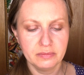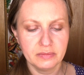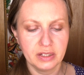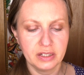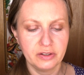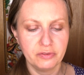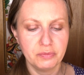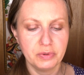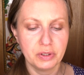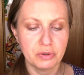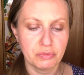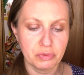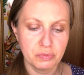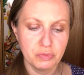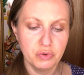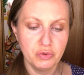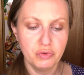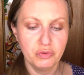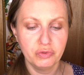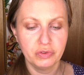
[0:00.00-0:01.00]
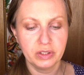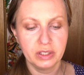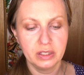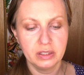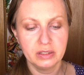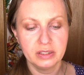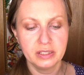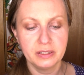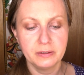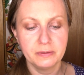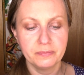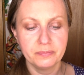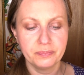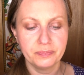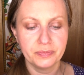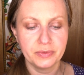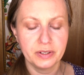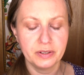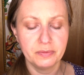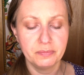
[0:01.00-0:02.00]
kind of being removed,
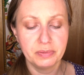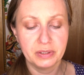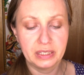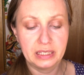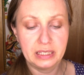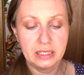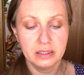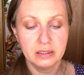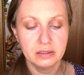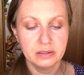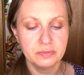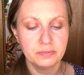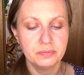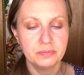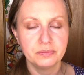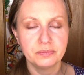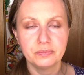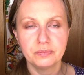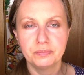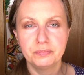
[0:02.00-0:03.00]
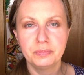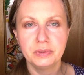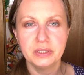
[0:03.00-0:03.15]
being killed,